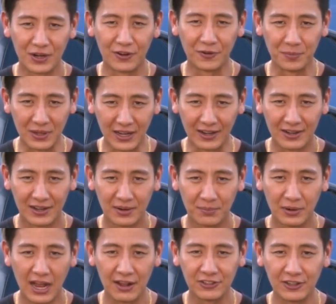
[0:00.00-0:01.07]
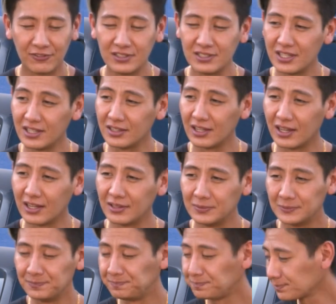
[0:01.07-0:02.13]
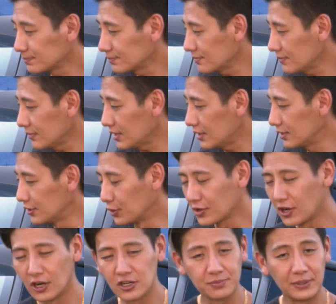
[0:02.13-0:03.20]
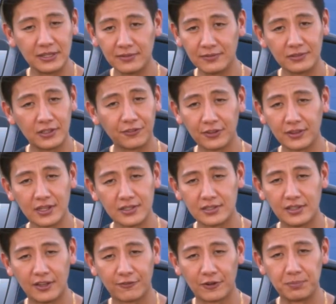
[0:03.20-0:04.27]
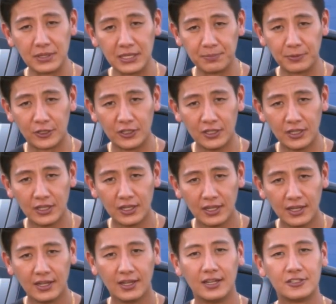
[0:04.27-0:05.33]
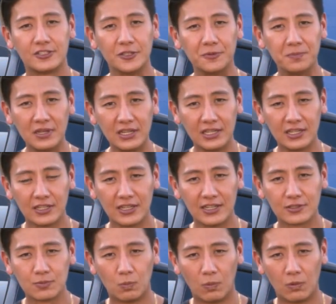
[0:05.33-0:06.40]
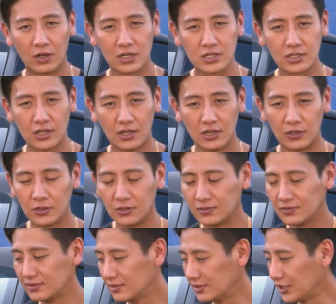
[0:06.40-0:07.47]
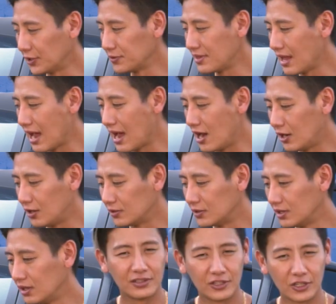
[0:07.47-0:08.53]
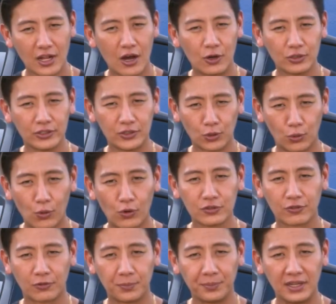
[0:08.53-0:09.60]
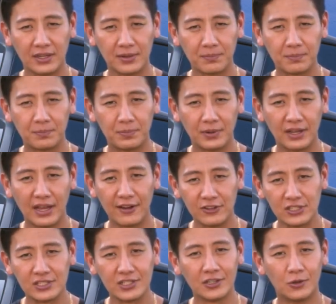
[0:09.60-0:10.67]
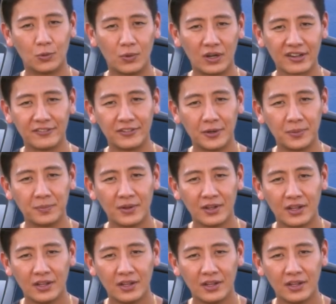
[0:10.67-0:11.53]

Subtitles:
go from there. But after everything's said and done, cars mean different things to different people. To me, it's more so, now they're not only tools for me, but every single one of them